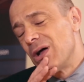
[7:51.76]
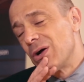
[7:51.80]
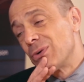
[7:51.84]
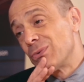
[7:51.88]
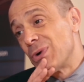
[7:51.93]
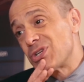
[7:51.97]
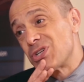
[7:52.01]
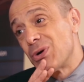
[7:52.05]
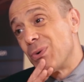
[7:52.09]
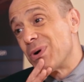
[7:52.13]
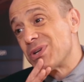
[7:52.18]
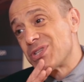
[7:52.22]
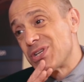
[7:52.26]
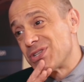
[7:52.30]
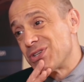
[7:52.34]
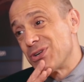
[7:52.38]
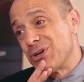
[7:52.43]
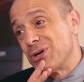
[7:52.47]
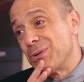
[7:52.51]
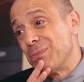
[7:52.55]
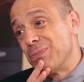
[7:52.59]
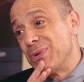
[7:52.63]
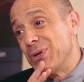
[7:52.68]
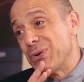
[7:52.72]
Russia wants to
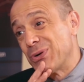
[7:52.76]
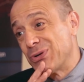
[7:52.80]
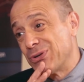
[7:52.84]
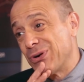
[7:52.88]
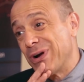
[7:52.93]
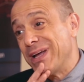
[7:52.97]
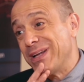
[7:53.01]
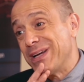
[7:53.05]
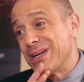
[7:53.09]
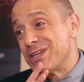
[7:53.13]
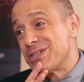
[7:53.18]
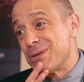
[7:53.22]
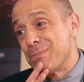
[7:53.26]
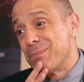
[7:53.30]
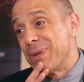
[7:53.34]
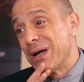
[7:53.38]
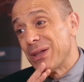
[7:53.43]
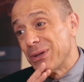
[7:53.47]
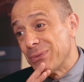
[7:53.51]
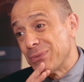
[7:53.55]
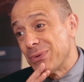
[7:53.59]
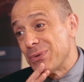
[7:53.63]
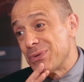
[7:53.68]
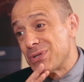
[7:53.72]
turn Ukraine into
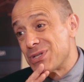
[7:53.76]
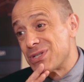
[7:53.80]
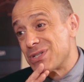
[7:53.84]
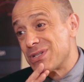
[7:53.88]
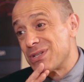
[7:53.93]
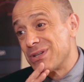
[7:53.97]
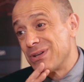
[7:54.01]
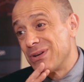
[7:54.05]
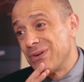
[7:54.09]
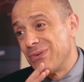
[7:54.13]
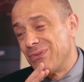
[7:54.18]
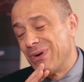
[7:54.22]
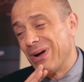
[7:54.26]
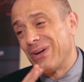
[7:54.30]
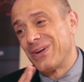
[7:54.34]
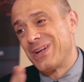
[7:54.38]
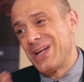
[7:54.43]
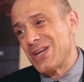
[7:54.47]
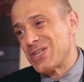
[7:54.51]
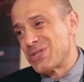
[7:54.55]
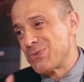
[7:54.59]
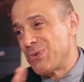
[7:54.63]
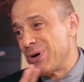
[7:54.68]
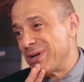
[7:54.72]
Belarus. Well,
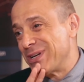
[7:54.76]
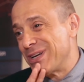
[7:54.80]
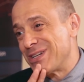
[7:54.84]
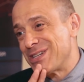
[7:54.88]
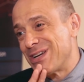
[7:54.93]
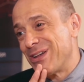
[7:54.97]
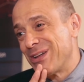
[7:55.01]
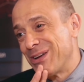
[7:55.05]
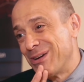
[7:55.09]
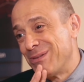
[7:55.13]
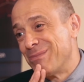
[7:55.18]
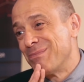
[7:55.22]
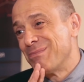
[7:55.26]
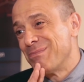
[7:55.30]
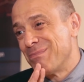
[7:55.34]
guess what, Natalia?